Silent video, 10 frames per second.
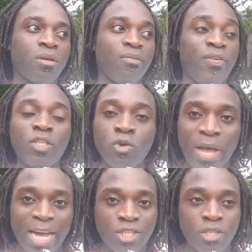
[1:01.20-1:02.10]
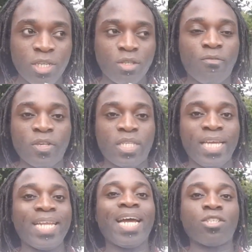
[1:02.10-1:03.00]
Physical action is
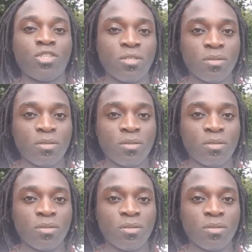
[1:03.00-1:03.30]
obviously an action.